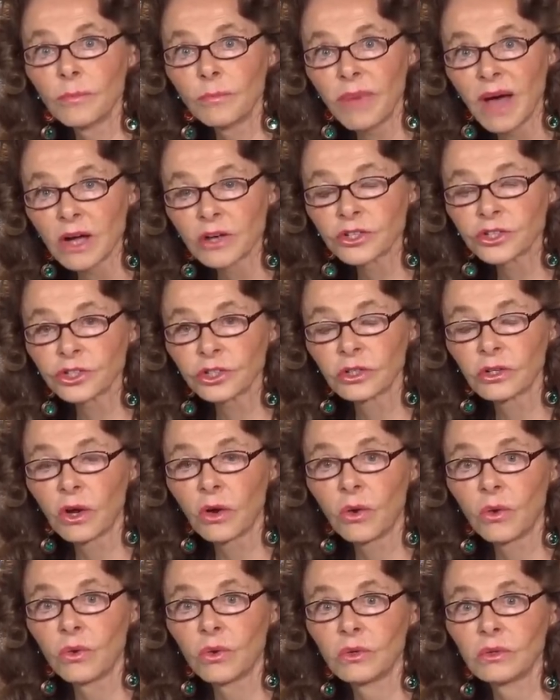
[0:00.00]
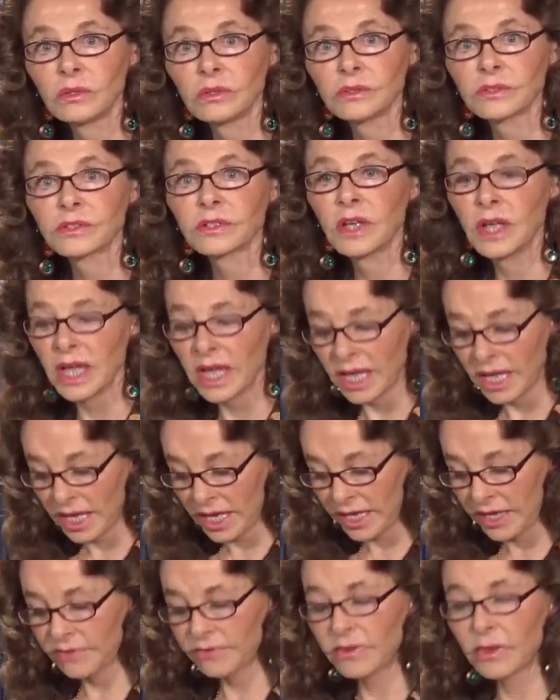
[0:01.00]
puncture holes
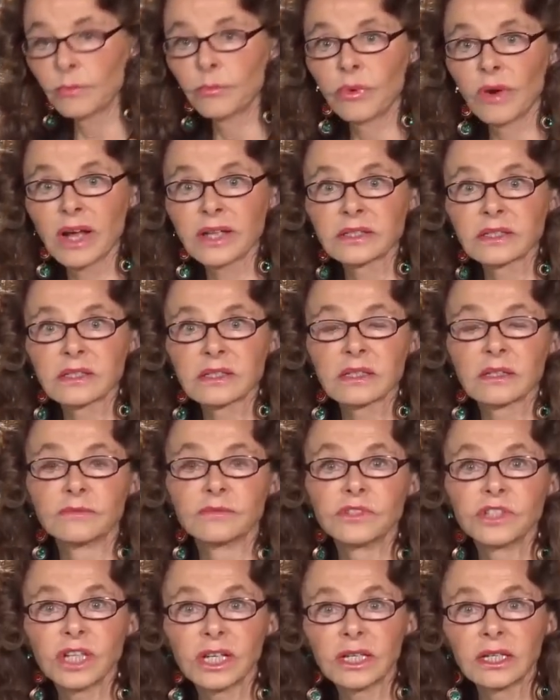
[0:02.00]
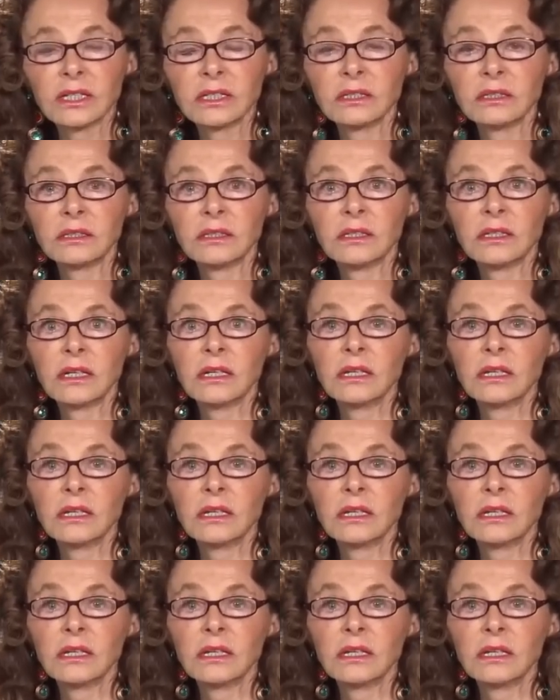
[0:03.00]
in the breasts of chicken,